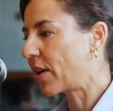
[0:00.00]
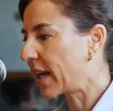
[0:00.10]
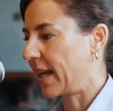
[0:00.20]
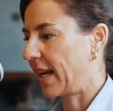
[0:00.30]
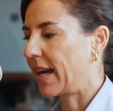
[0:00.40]

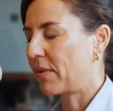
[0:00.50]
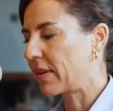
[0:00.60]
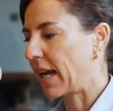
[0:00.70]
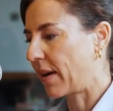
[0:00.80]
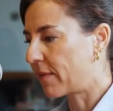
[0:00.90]
okay,
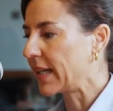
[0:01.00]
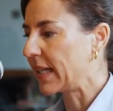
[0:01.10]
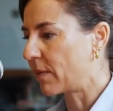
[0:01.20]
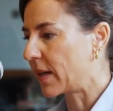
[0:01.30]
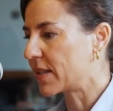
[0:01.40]
I
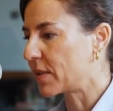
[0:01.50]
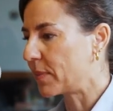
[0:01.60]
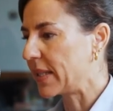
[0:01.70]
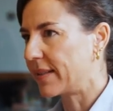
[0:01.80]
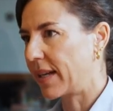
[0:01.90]
really want to
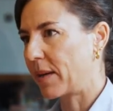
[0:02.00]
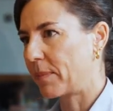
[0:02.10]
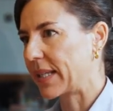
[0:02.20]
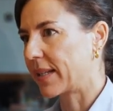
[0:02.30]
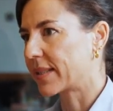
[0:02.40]
be there,
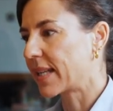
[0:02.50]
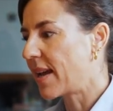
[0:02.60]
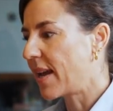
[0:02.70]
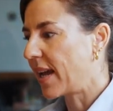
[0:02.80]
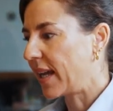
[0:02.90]
because
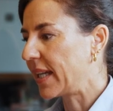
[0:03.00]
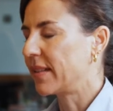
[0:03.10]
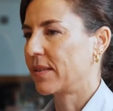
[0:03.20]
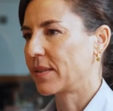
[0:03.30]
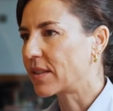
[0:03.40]
in
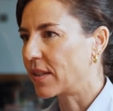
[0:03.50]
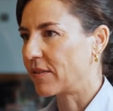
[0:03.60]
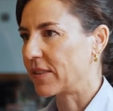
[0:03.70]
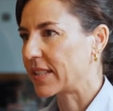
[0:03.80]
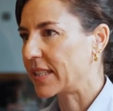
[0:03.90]
those
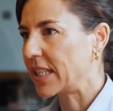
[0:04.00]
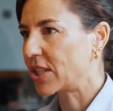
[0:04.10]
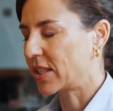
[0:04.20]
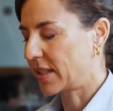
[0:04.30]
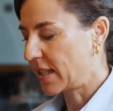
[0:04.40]

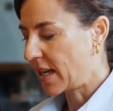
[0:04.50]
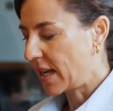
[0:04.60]
conversations,